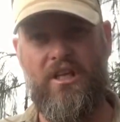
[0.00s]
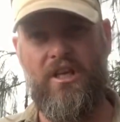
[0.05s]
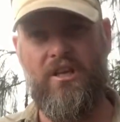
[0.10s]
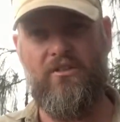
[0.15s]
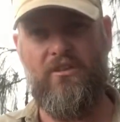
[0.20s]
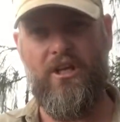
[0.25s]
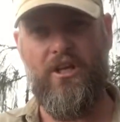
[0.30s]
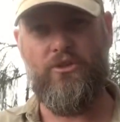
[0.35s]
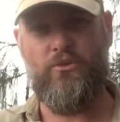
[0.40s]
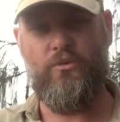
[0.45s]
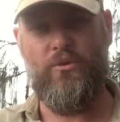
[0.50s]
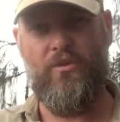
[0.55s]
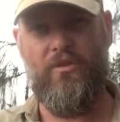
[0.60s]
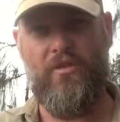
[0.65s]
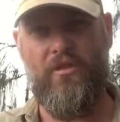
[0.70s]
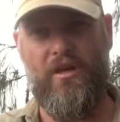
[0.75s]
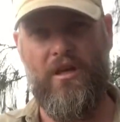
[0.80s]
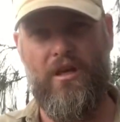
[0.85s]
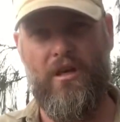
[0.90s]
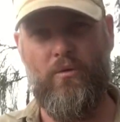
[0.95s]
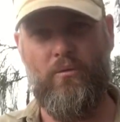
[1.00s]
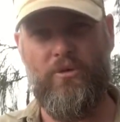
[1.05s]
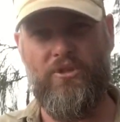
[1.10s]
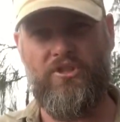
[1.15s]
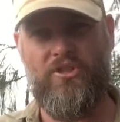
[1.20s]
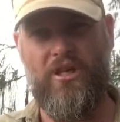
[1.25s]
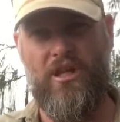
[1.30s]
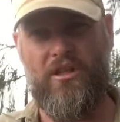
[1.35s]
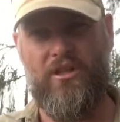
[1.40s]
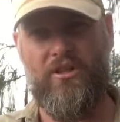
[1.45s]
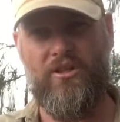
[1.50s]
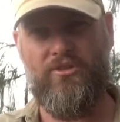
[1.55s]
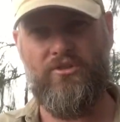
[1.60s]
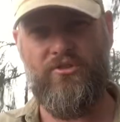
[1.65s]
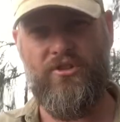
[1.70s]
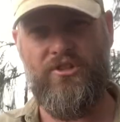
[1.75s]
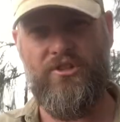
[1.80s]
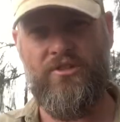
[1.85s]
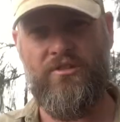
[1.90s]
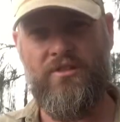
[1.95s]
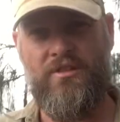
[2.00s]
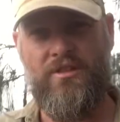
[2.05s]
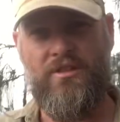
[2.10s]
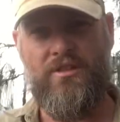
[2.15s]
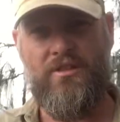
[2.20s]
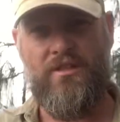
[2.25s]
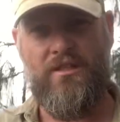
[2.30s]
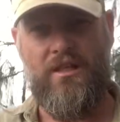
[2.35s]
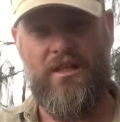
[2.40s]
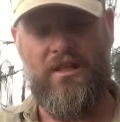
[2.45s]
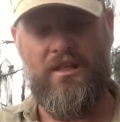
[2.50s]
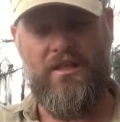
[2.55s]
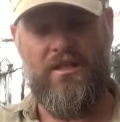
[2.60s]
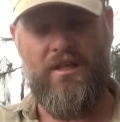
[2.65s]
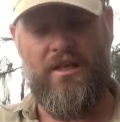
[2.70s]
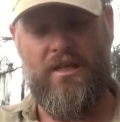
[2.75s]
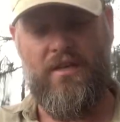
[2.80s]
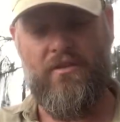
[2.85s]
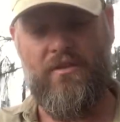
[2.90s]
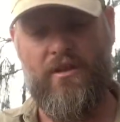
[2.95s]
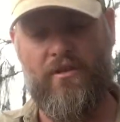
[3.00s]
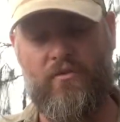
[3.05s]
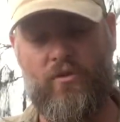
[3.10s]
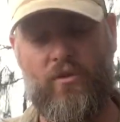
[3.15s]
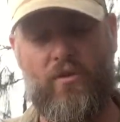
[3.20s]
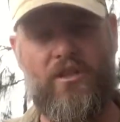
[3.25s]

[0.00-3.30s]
in touch with Wedgetail Industries. They've got